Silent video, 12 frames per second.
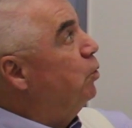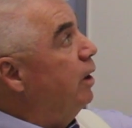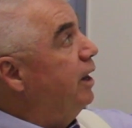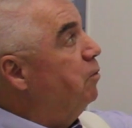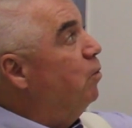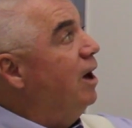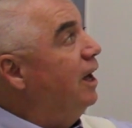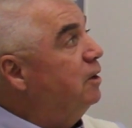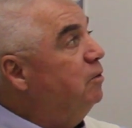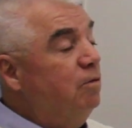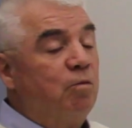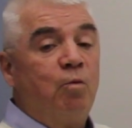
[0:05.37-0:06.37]

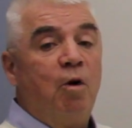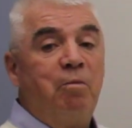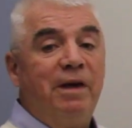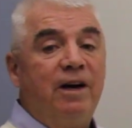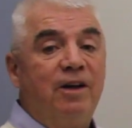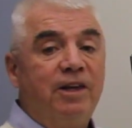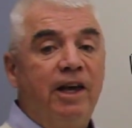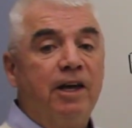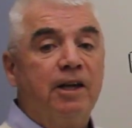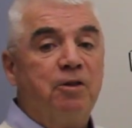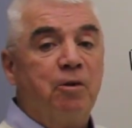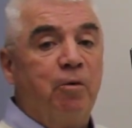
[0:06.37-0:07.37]
21, we'll be
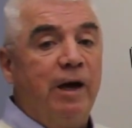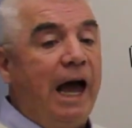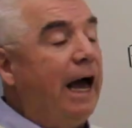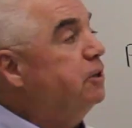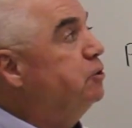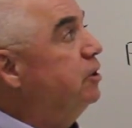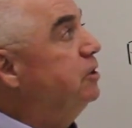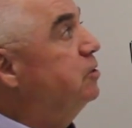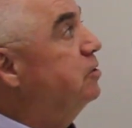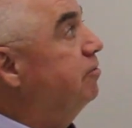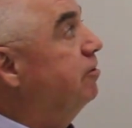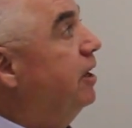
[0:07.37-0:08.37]
looking at the
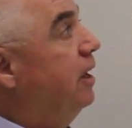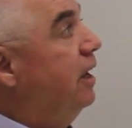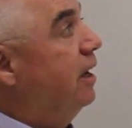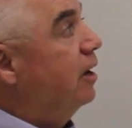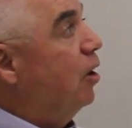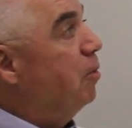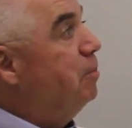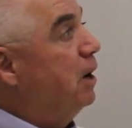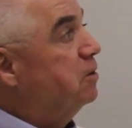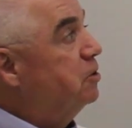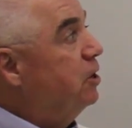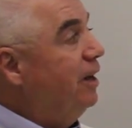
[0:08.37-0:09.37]
reactions of
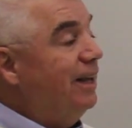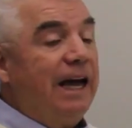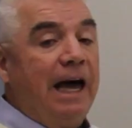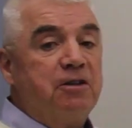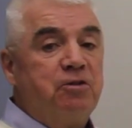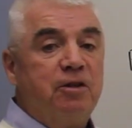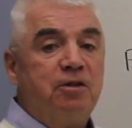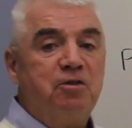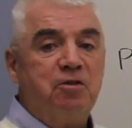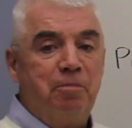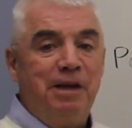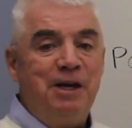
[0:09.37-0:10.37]
carboxylic
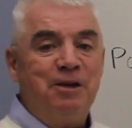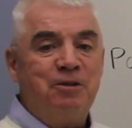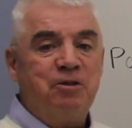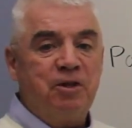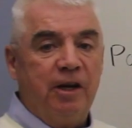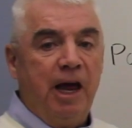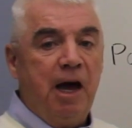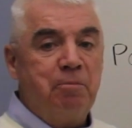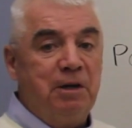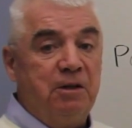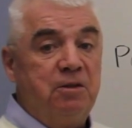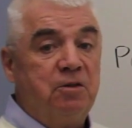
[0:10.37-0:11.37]
acids, amines, and
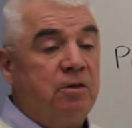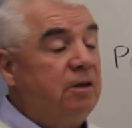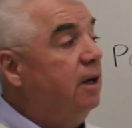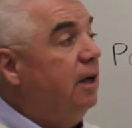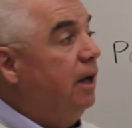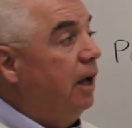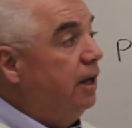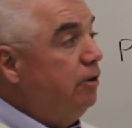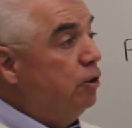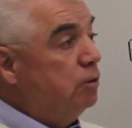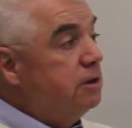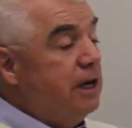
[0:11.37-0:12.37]
amides.
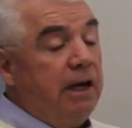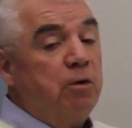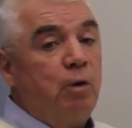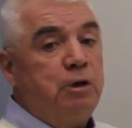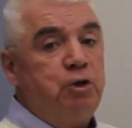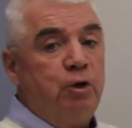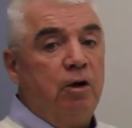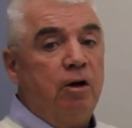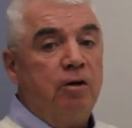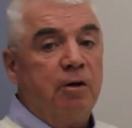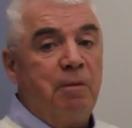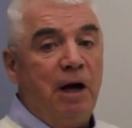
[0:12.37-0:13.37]
And you'll take what you
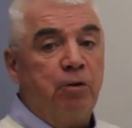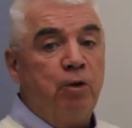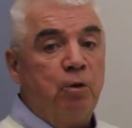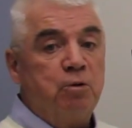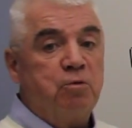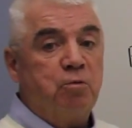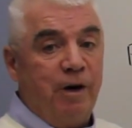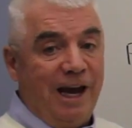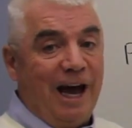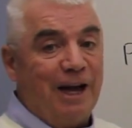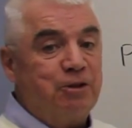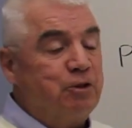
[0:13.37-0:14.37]
learn about those
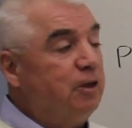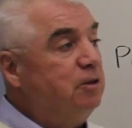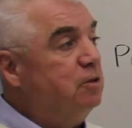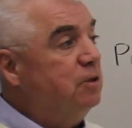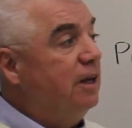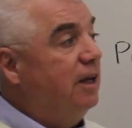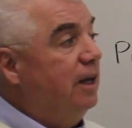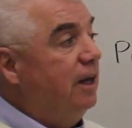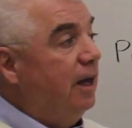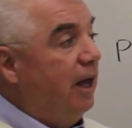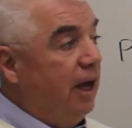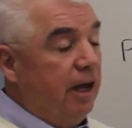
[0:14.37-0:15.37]
reactions
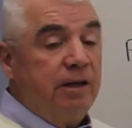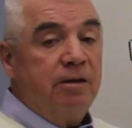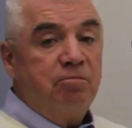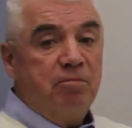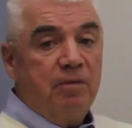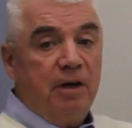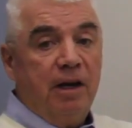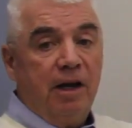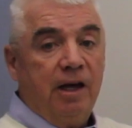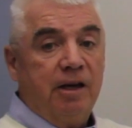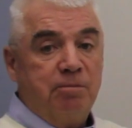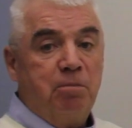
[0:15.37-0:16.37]
and
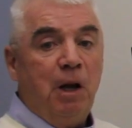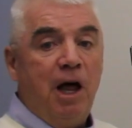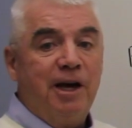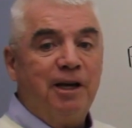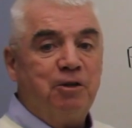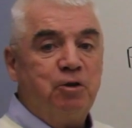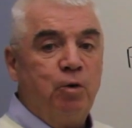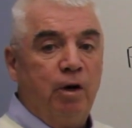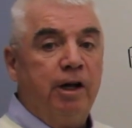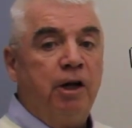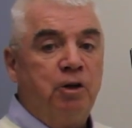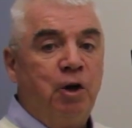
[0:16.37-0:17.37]
apply it to
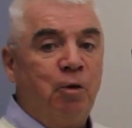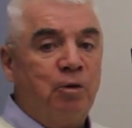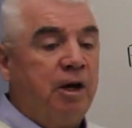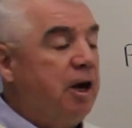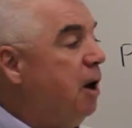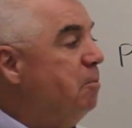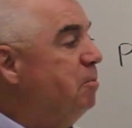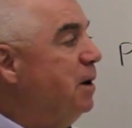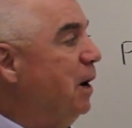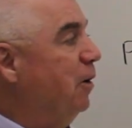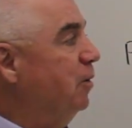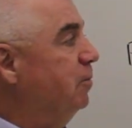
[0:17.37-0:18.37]
an unknown
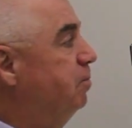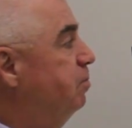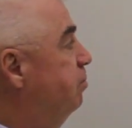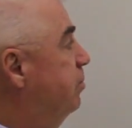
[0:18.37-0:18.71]
compound.